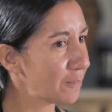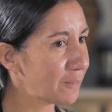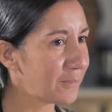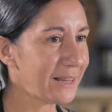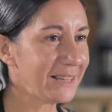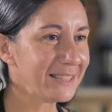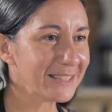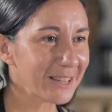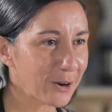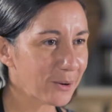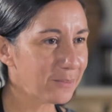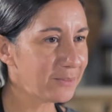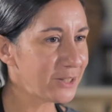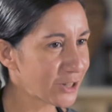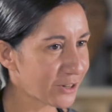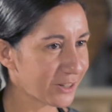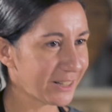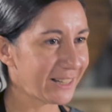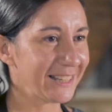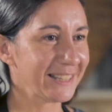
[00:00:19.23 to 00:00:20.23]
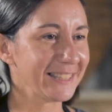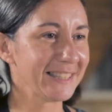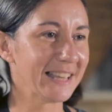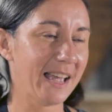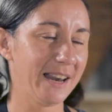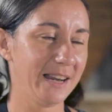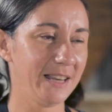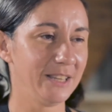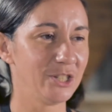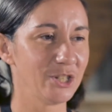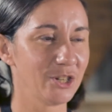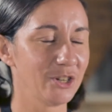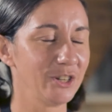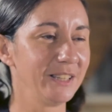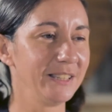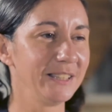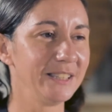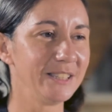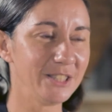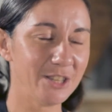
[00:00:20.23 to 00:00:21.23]
please come join us and
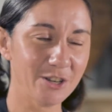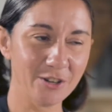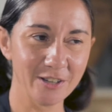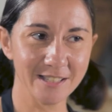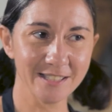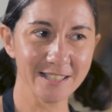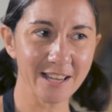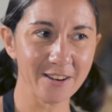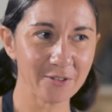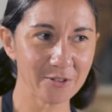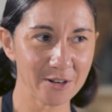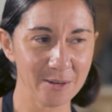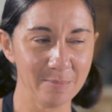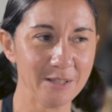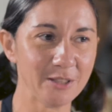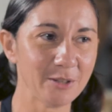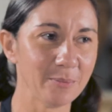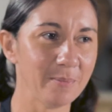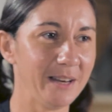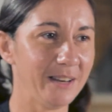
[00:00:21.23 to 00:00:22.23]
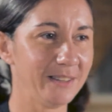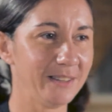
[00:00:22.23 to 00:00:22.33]
enjoy gnocchis and creamy tomato